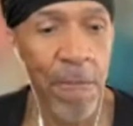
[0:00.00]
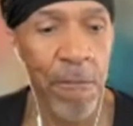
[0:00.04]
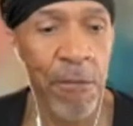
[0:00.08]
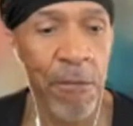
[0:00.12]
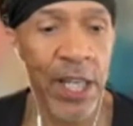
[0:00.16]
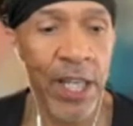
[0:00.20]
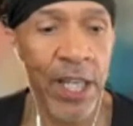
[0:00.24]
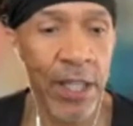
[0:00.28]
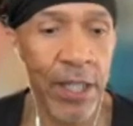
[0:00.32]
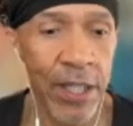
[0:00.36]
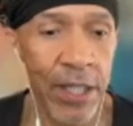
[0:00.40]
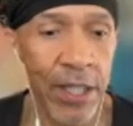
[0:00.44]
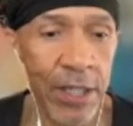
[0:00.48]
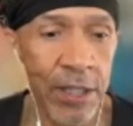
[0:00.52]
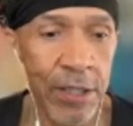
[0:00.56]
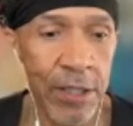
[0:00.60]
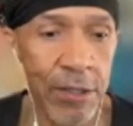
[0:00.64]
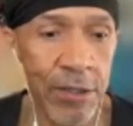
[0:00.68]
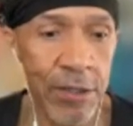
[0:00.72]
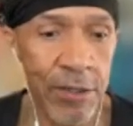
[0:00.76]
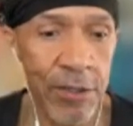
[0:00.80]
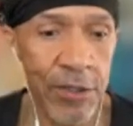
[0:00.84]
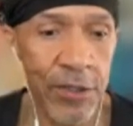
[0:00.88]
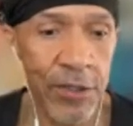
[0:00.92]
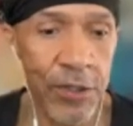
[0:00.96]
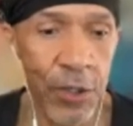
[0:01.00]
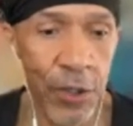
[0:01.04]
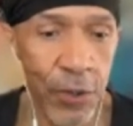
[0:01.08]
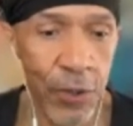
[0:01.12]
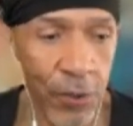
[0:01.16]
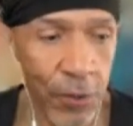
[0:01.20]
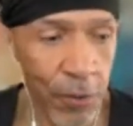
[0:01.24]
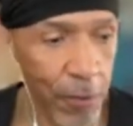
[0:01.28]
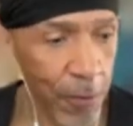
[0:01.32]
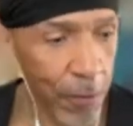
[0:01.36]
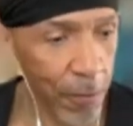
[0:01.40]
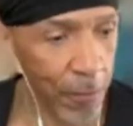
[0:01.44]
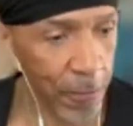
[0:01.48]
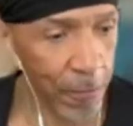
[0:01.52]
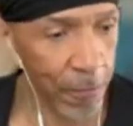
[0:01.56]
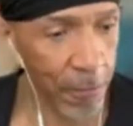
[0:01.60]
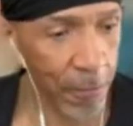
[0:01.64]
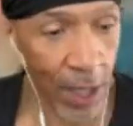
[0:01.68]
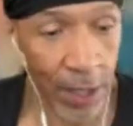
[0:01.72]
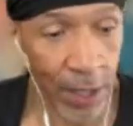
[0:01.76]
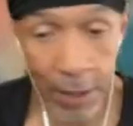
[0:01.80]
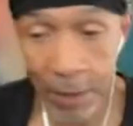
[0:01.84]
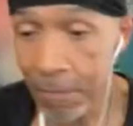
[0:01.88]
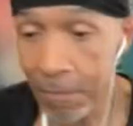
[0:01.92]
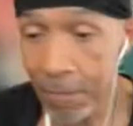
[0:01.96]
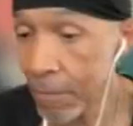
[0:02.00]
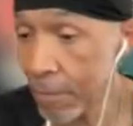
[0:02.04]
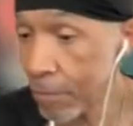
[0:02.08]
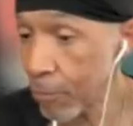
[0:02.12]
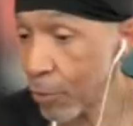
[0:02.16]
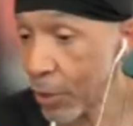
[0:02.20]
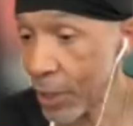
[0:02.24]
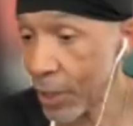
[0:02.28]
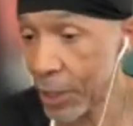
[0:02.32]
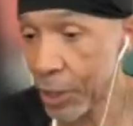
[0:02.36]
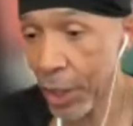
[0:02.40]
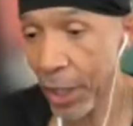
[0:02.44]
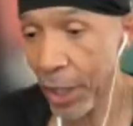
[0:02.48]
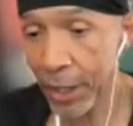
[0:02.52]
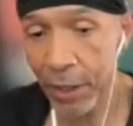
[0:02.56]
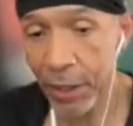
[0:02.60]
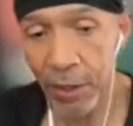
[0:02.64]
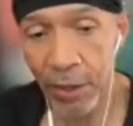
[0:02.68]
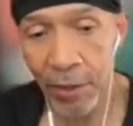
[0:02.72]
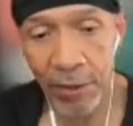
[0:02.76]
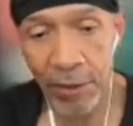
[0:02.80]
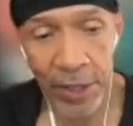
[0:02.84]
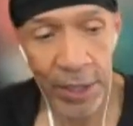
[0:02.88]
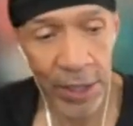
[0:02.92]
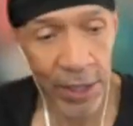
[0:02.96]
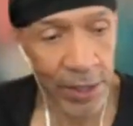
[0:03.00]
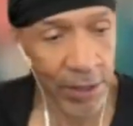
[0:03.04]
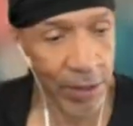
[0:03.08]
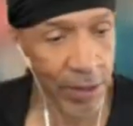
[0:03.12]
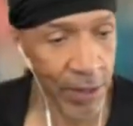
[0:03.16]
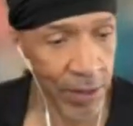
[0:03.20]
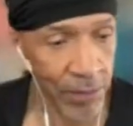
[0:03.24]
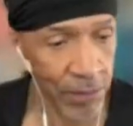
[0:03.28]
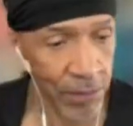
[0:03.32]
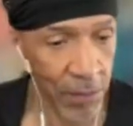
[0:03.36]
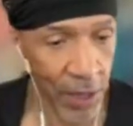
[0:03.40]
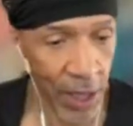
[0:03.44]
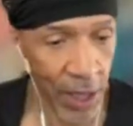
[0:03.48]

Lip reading: And so I'm with Schecter, and